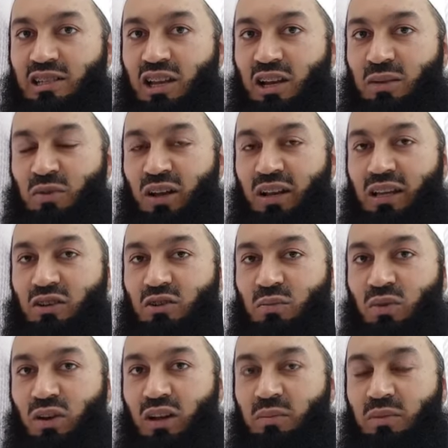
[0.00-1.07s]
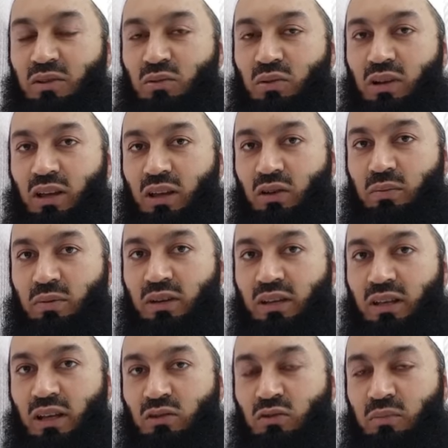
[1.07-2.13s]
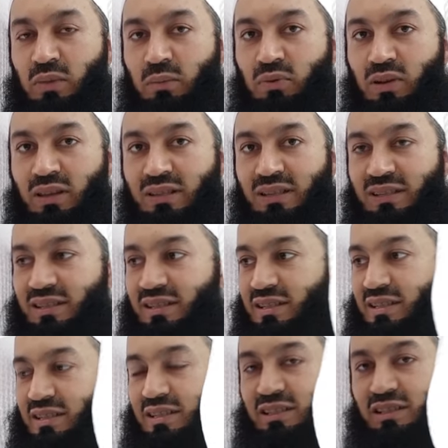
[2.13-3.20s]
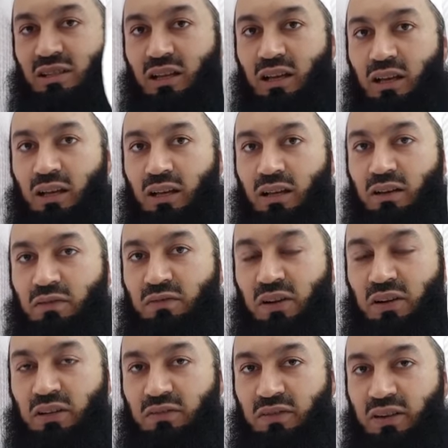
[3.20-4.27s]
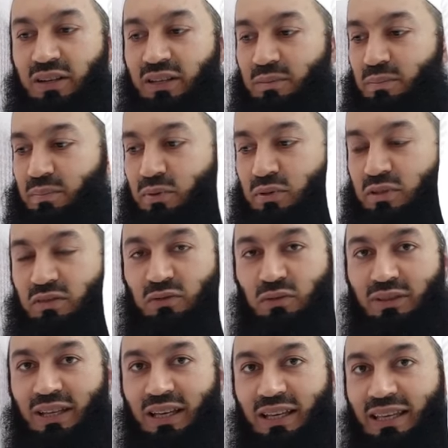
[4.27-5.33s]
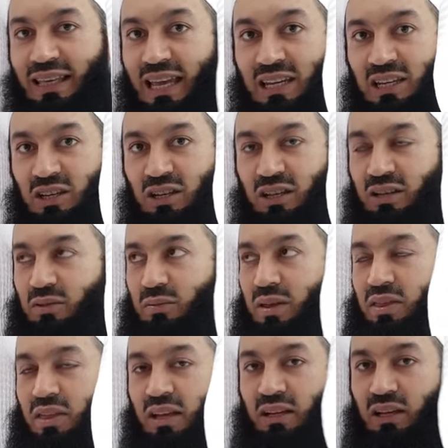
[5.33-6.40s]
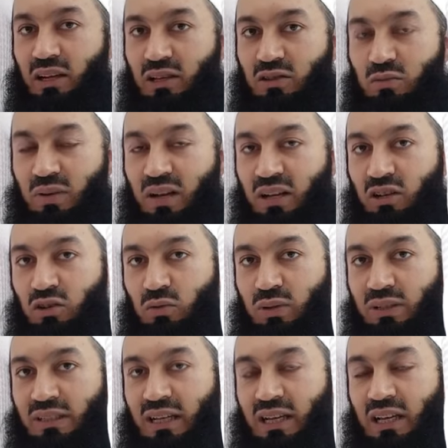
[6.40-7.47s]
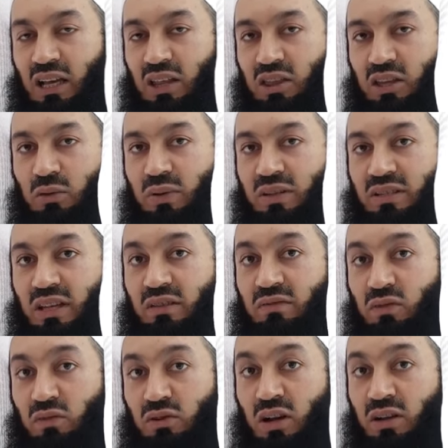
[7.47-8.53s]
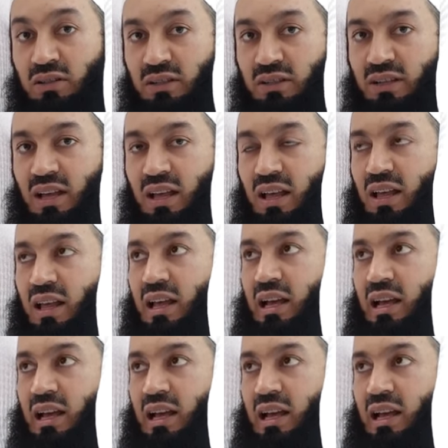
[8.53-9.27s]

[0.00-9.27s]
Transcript: Assalamu alaikum wa rahmatullahi wa barakatuh. My brothers and sisters, a very, very beautiful day again. We thank Allah subhanahu wa ta'ala. I think we take for granted